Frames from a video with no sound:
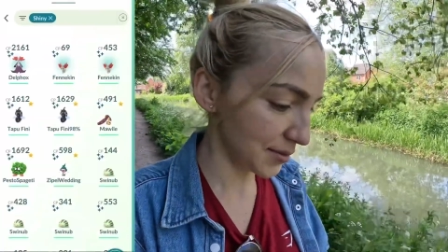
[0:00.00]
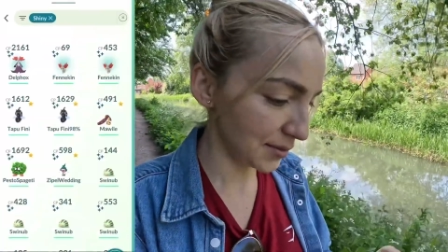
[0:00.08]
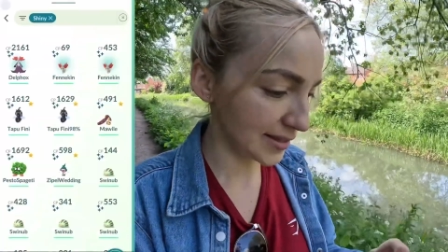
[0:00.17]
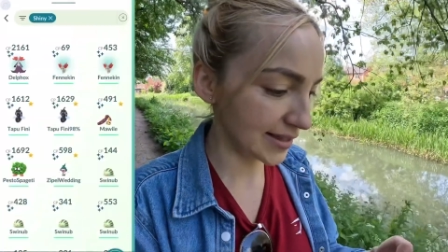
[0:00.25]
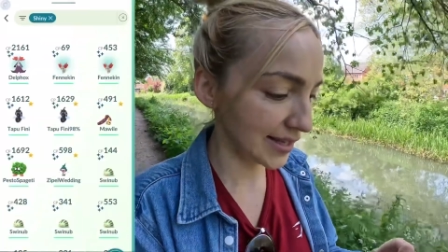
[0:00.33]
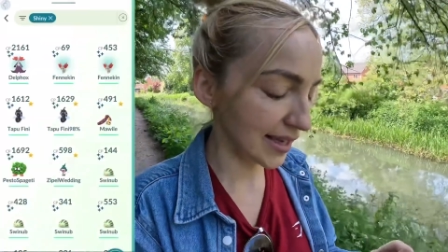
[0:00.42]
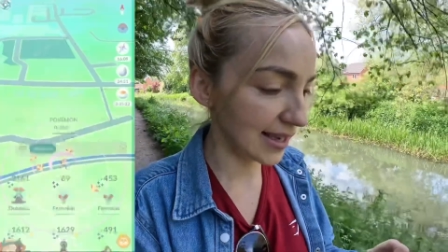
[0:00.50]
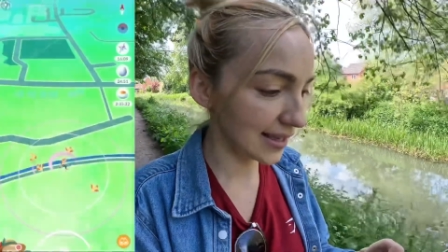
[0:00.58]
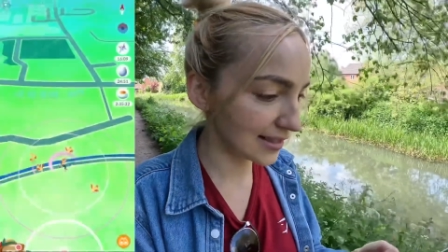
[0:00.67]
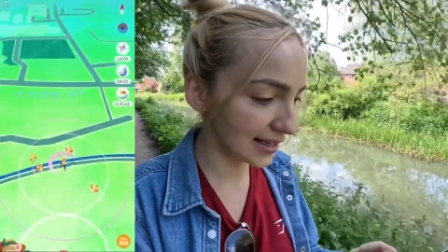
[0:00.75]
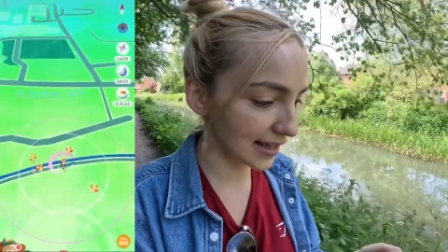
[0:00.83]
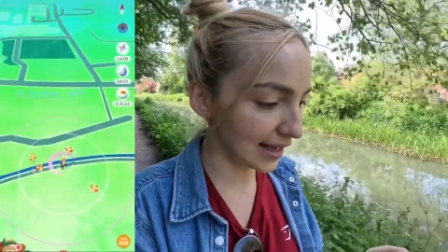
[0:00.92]
We'll see
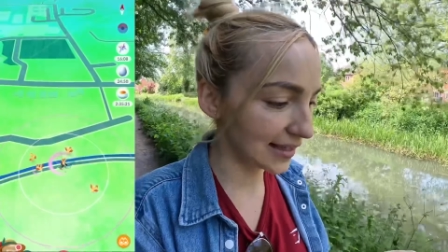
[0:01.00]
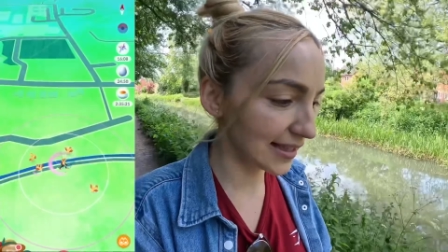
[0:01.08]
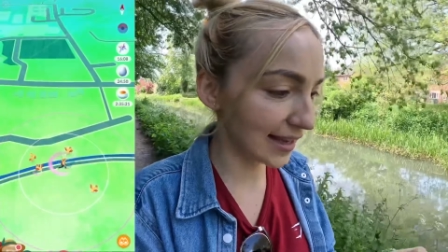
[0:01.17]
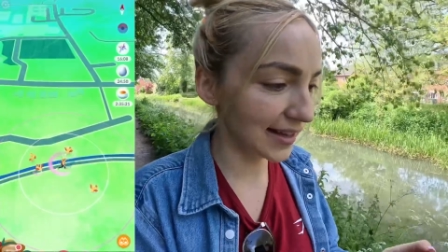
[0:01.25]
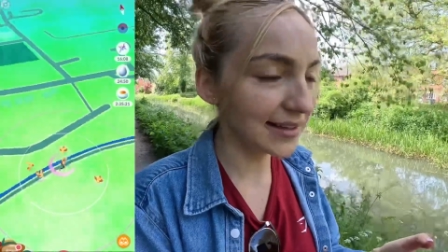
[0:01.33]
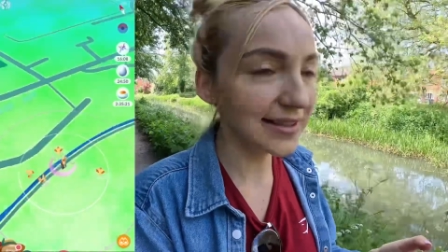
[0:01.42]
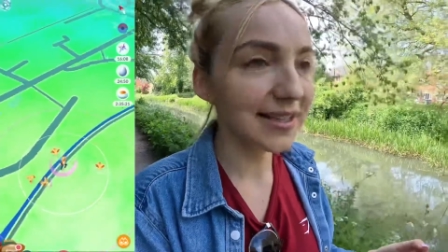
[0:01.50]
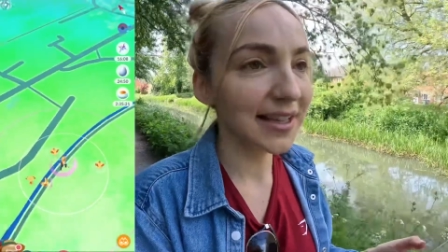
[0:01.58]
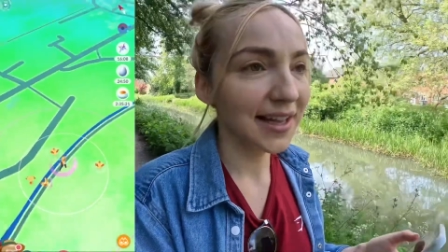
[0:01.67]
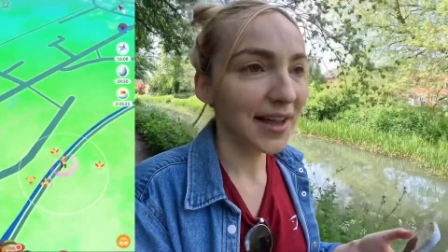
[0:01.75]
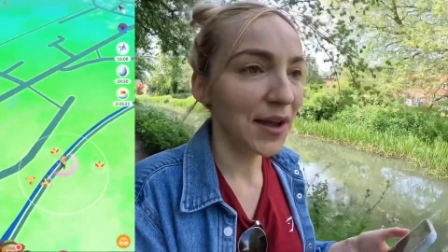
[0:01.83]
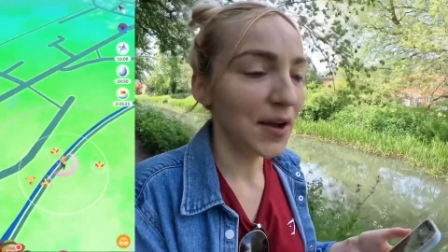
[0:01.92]
till at the end
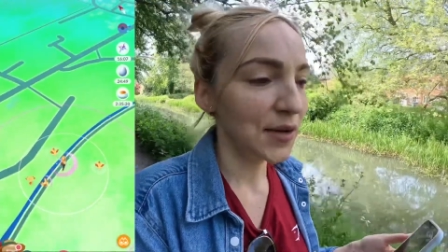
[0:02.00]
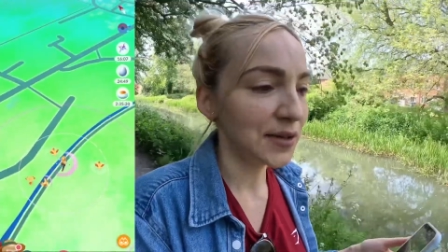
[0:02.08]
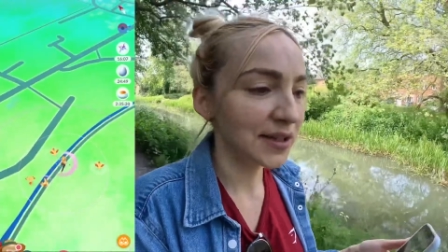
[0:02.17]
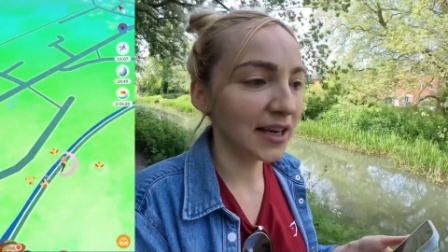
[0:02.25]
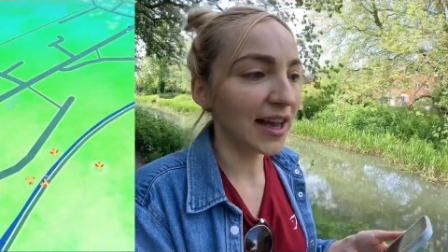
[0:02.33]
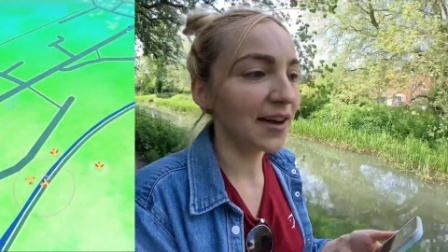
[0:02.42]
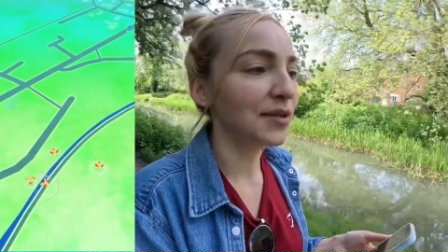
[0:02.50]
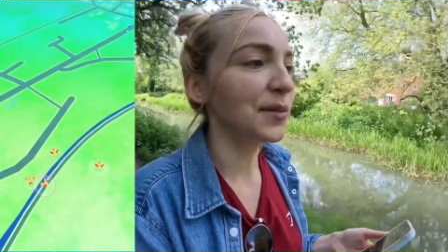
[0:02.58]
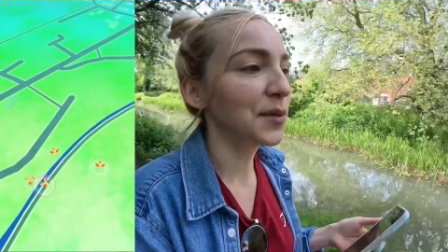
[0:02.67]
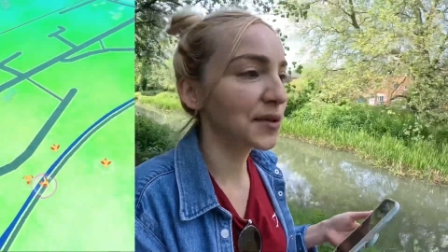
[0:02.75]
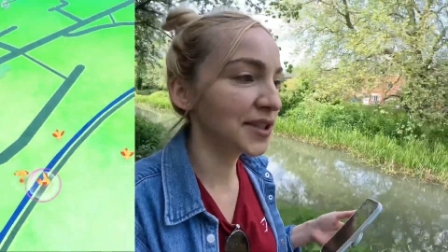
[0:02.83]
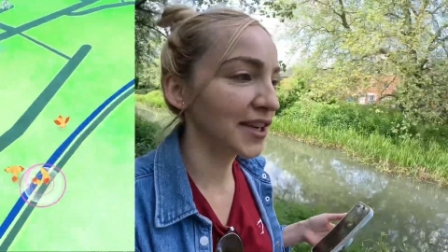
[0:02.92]
who's gonna have the
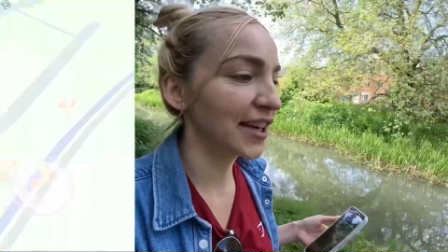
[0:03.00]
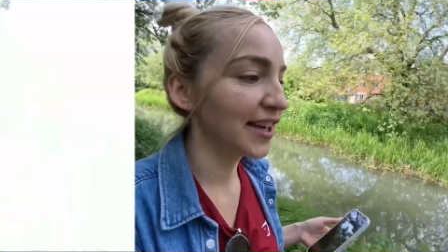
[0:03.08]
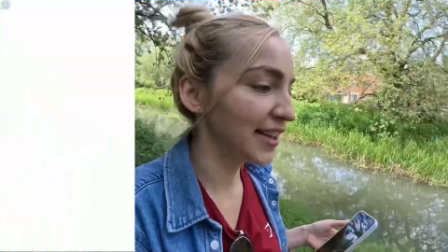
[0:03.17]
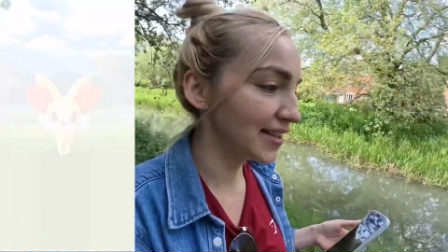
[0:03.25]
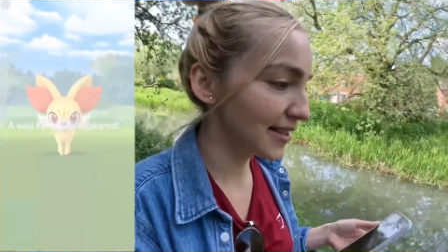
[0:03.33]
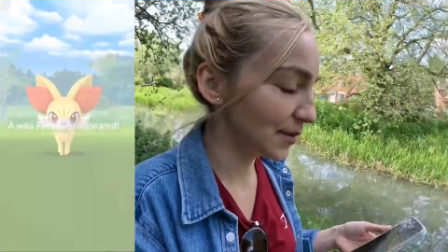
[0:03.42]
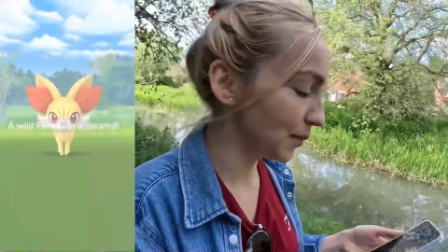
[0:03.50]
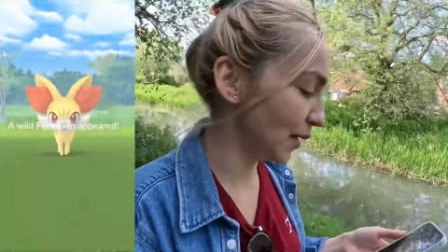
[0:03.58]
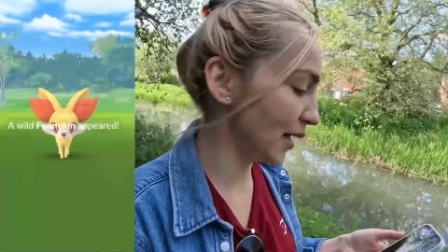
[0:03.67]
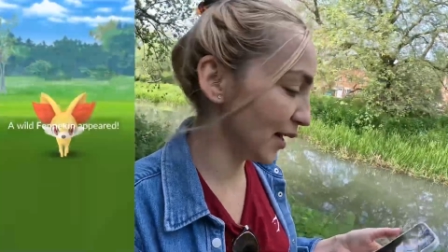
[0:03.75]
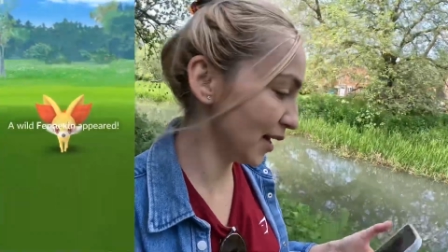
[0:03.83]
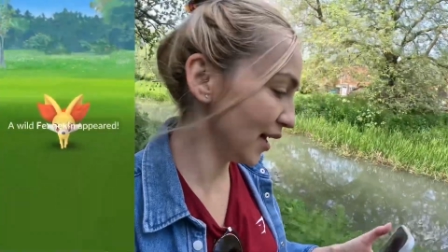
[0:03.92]
most shinies
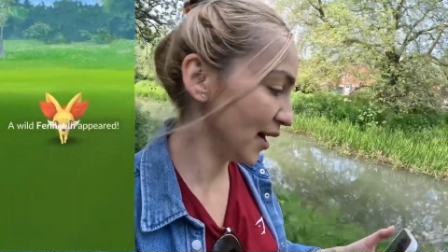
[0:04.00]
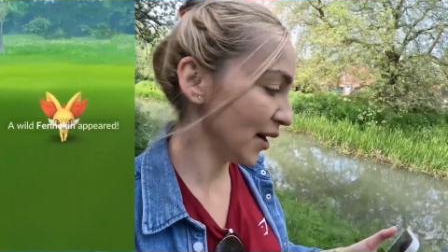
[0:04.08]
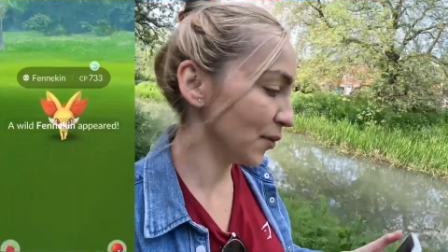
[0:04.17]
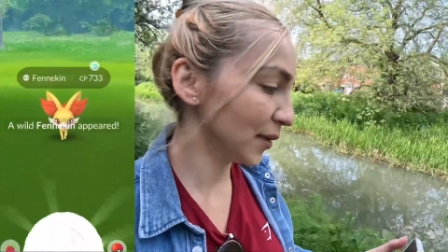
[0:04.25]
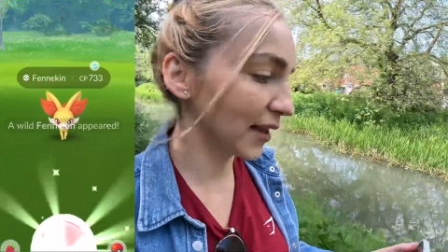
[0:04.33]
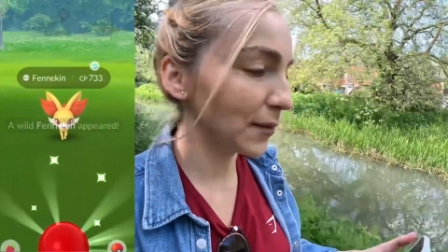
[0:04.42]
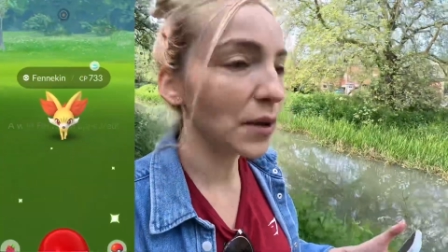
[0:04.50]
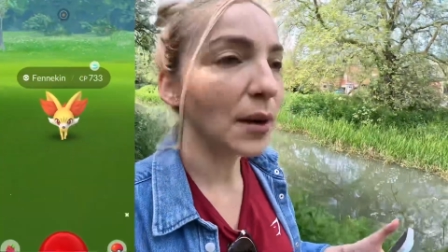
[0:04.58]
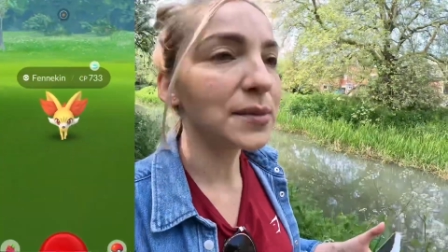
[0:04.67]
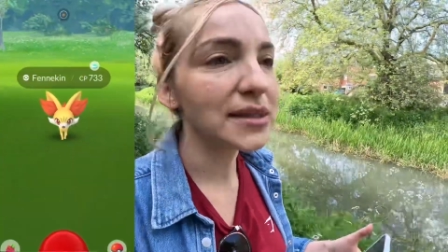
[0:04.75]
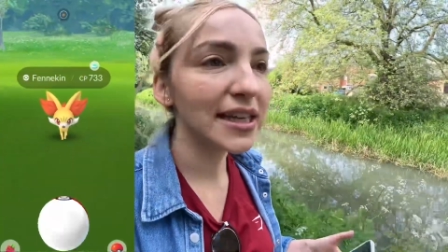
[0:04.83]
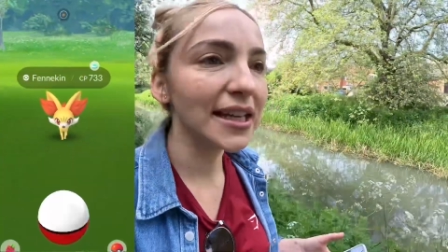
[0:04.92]
but uh, we'll keep you
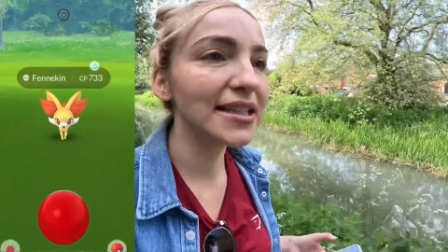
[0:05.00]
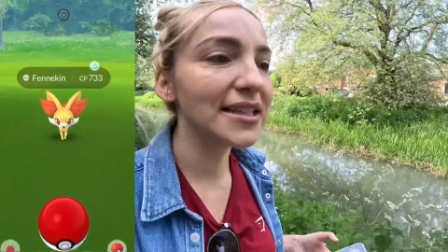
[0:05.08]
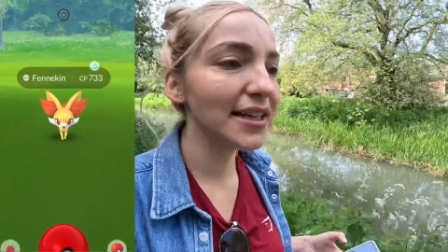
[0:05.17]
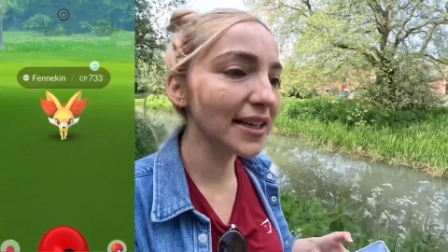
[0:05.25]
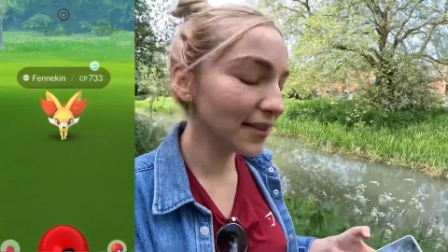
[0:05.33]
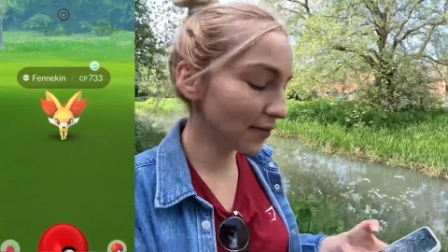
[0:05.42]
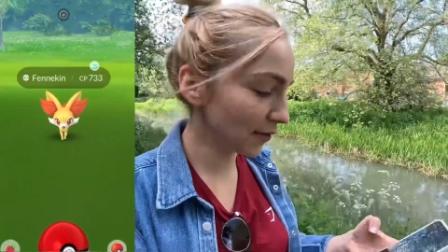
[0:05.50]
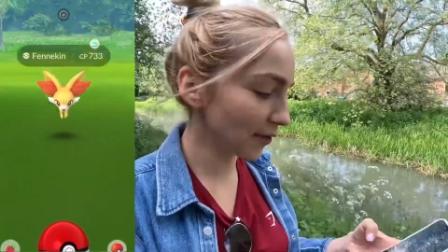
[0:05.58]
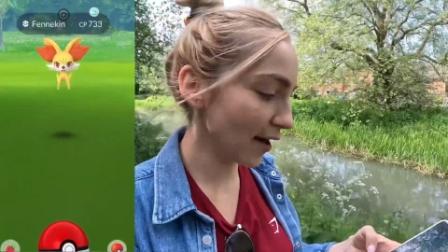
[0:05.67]
updated for